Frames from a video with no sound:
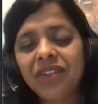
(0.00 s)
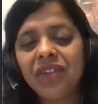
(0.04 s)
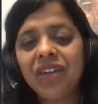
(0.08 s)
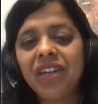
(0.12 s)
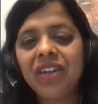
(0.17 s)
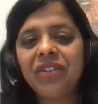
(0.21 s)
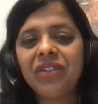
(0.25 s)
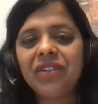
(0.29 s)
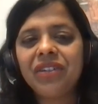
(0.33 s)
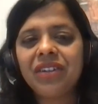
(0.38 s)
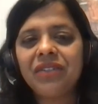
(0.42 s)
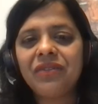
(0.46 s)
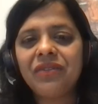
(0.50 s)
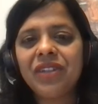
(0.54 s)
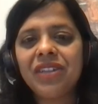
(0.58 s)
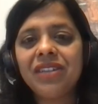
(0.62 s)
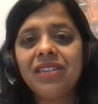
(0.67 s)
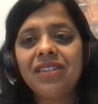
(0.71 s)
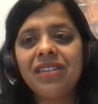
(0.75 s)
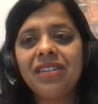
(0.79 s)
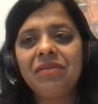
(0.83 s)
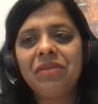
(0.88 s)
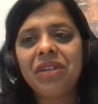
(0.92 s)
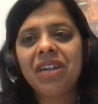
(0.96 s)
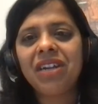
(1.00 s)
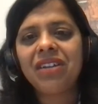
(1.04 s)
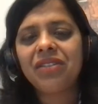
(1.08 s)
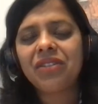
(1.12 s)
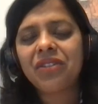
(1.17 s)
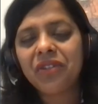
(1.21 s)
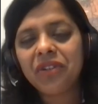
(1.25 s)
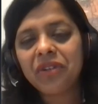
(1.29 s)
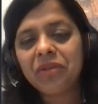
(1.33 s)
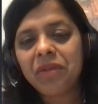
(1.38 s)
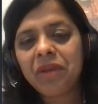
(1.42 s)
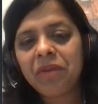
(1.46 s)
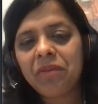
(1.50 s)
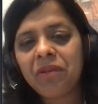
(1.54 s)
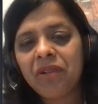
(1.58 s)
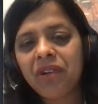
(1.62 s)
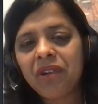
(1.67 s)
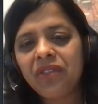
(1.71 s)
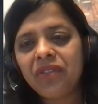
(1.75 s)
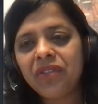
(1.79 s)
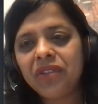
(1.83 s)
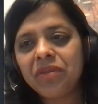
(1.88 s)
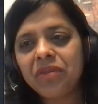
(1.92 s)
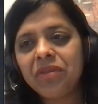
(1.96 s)
You need to convince them that it's going to be
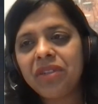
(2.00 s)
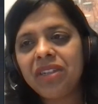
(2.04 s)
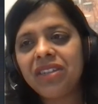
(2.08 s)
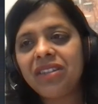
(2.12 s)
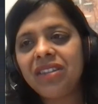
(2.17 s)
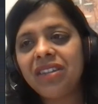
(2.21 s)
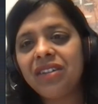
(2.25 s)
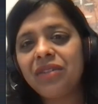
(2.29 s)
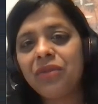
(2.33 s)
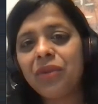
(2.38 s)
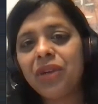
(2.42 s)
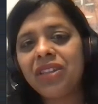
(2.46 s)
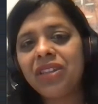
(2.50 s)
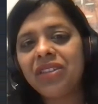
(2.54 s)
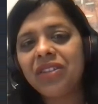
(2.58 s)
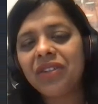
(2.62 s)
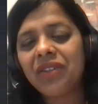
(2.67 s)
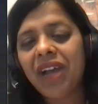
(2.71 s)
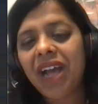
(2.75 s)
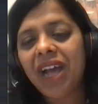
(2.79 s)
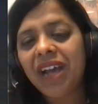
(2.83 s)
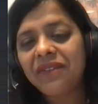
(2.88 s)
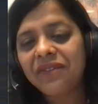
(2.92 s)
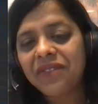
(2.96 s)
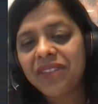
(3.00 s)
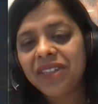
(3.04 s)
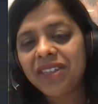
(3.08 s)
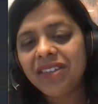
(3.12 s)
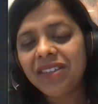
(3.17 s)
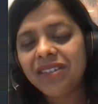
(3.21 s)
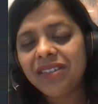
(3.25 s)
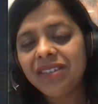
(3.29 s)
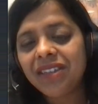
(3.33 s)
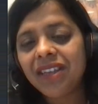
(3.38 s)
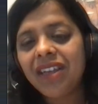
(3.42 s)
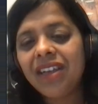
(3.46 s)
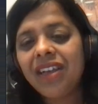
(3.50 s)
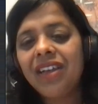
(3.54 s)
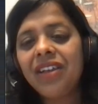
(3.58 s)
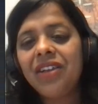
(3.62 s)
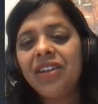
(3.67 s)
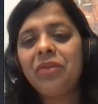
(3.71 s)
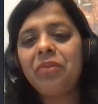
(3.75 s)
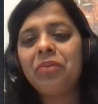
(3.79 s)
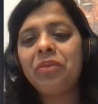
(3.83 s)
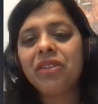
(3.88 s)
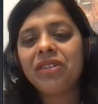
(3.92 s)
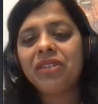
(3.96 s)
profitable. And then once you have this,
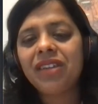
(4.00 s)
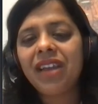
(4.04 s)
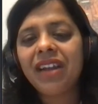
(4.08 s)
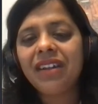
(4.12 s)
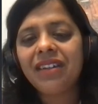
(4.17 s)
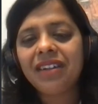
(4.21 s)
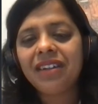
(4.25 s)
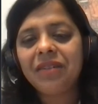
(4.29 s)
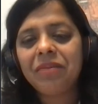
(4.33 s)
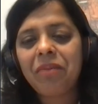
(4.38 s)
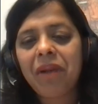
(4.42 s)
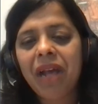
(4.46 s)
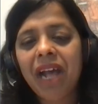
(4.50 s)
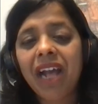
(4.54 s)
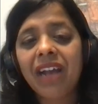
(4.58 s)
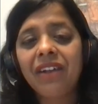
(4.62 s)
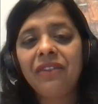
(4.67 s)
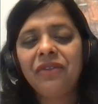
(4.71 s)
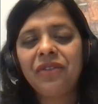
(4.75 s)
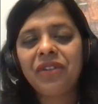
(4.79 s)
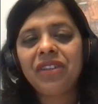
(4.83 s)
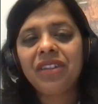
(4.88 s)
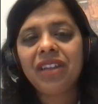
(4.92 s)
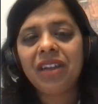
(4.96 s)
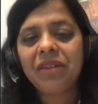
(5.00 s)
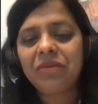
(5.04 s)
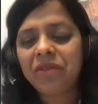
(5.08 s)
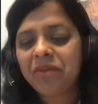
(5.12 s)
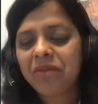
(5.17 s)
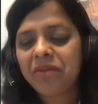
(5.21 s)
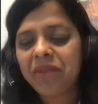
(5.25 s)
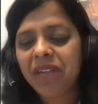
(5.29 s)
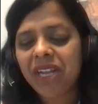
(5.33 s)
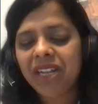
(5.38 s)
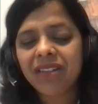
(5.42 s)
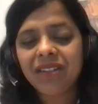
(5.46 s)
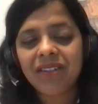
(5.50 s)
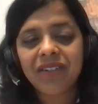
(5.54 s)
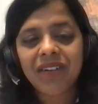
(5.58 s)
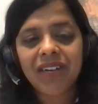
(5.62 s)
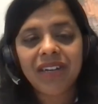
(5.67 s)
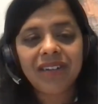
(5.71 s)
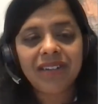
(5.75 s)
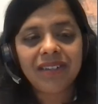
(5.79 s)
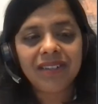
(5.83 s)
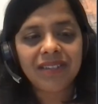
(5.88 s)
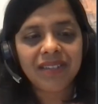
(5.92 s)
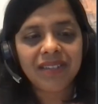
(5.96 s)
you present it back for them to make the right